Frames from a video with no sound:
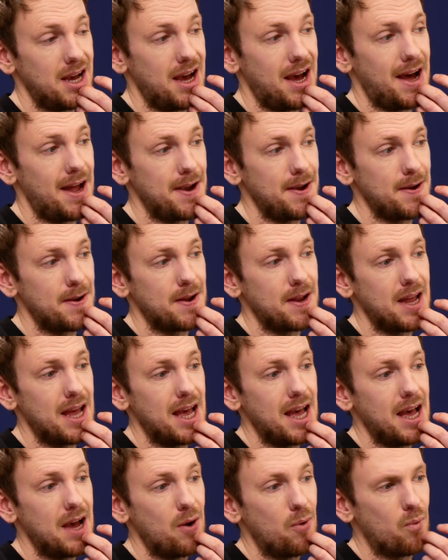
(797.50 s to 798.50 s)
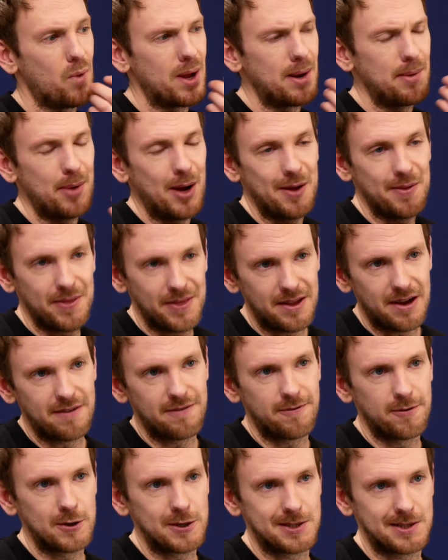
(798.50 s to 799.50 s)
And what about
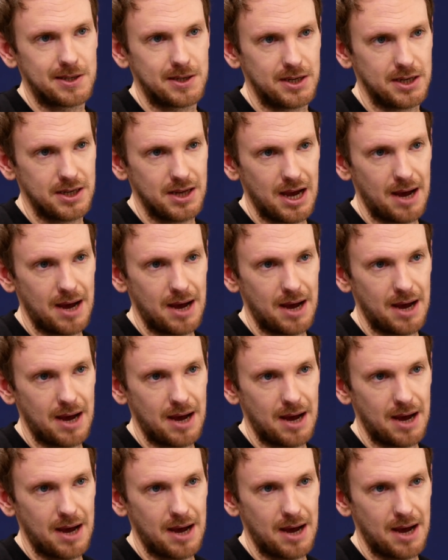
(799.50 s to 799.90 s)
diversity?